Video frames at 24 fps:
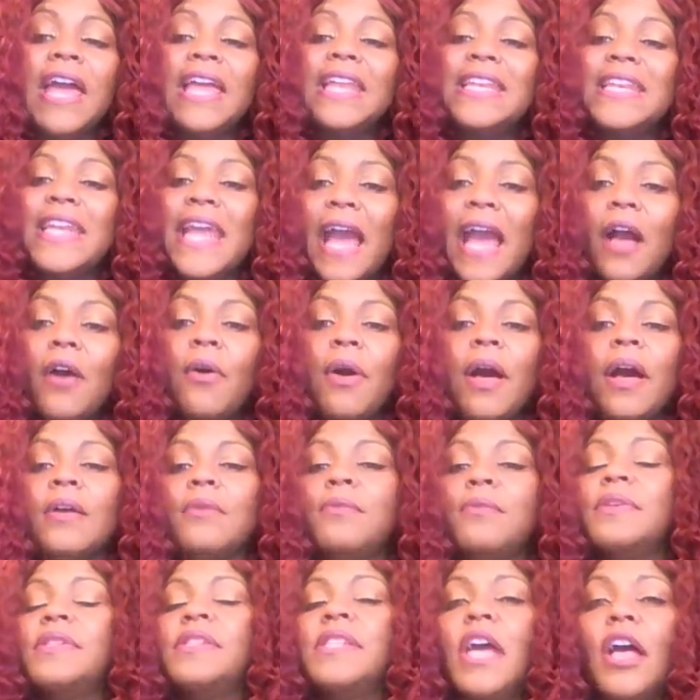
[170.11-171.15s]
Now, I
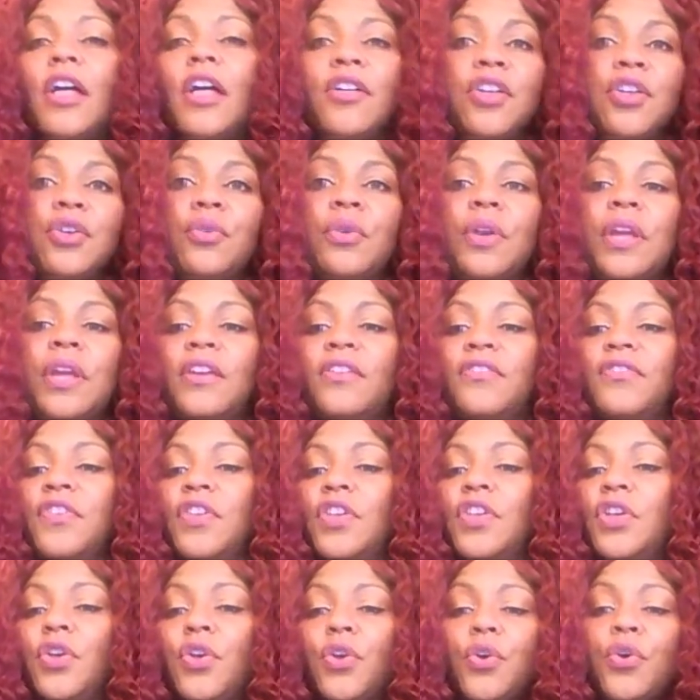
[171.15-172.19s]
will tell you, if
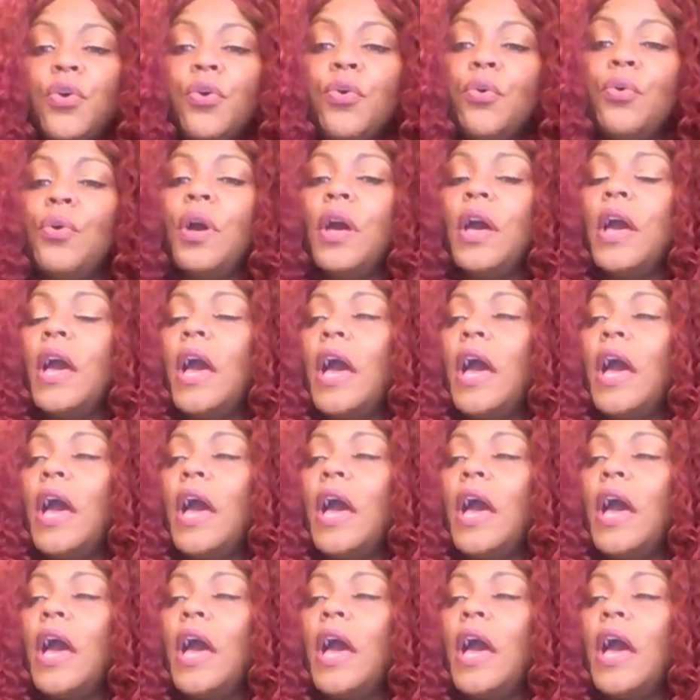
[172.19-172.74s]
you